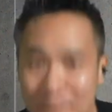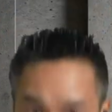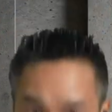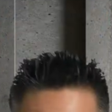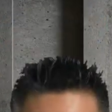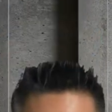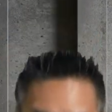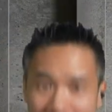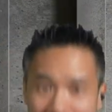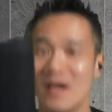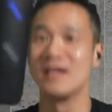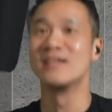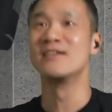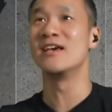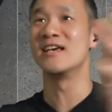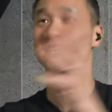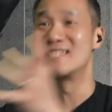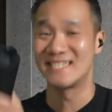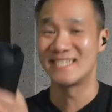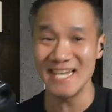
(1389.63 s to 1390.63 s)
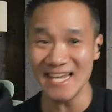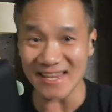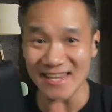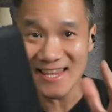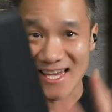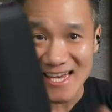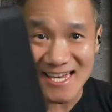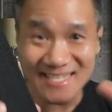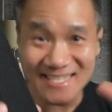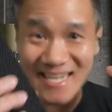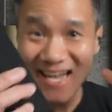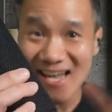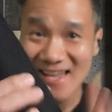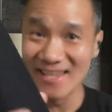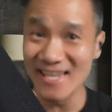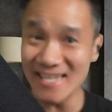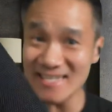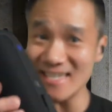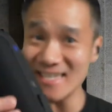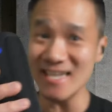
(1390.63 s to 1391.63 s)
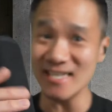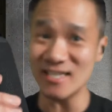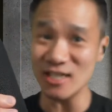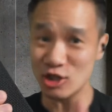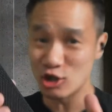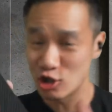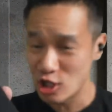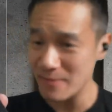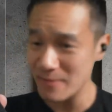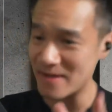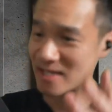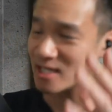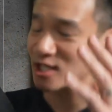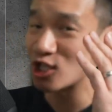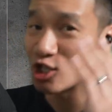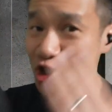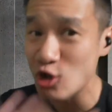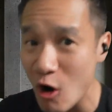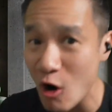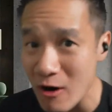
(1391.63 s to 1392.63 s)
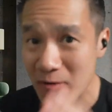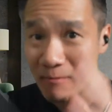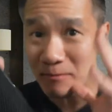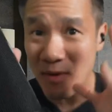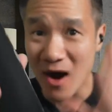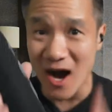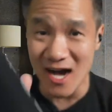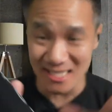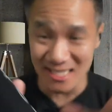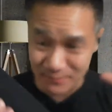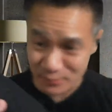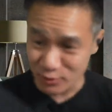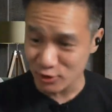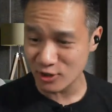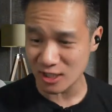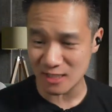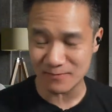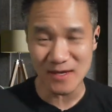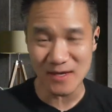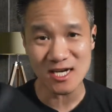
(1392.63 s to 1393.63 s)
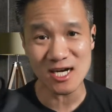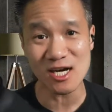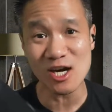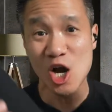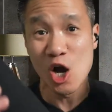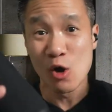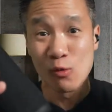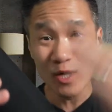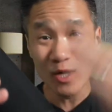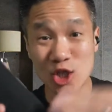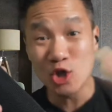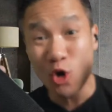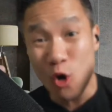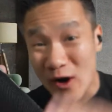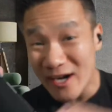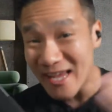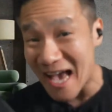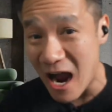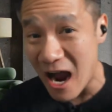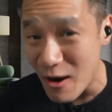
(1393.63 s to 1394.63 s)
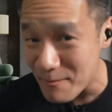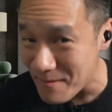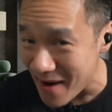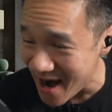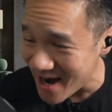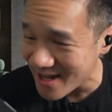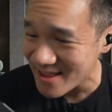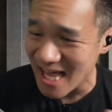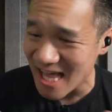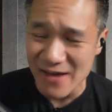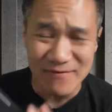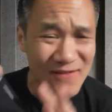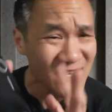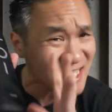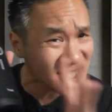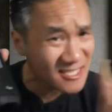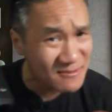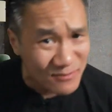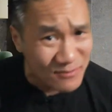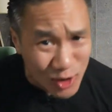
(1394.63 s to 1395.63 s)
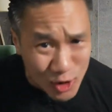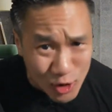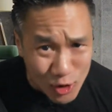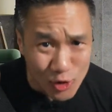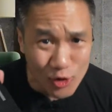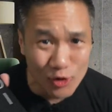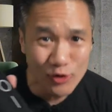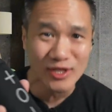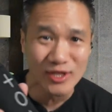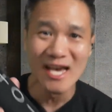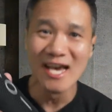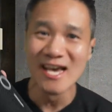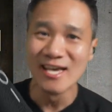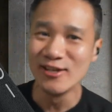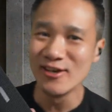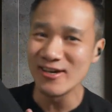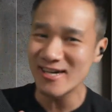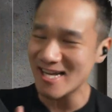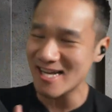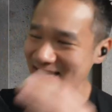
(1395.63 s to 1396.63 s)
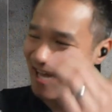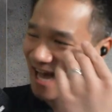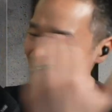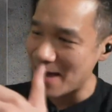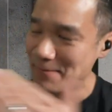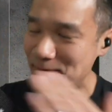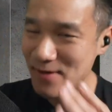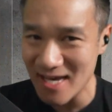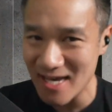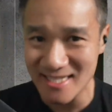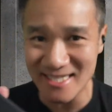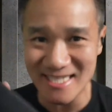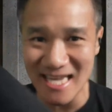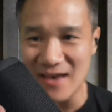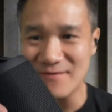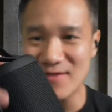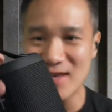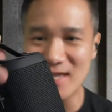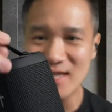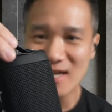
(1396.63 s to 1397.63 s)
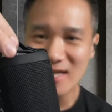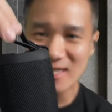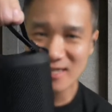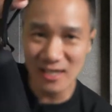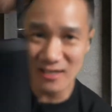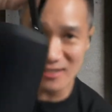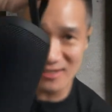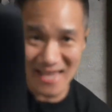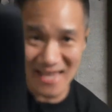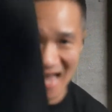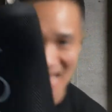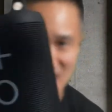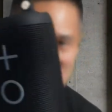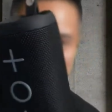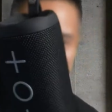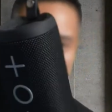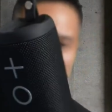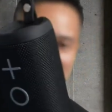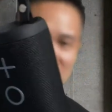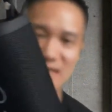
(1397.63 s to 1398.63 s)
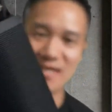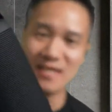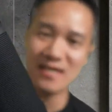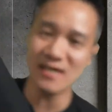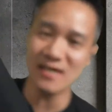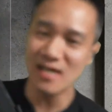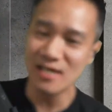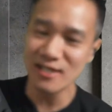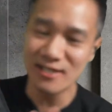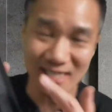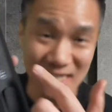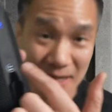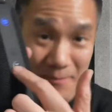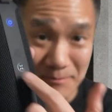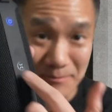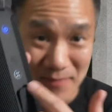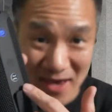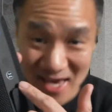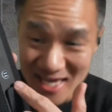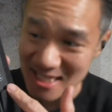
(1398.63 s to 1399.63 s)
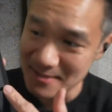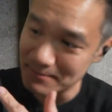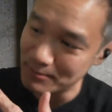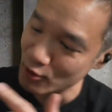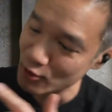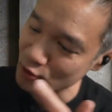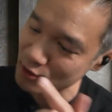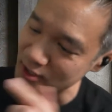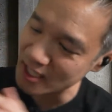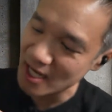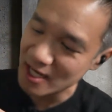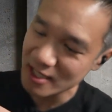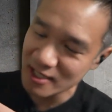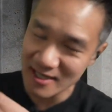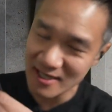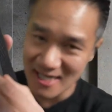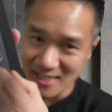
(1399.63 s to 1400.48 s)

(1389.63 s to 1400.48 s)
Boom! You see this? This is the Tribit Stormbox Bluetooth speaker with 20 hour battery life. It's smooth. You got the IPX7 little lanyard right here. You got the bass boost. You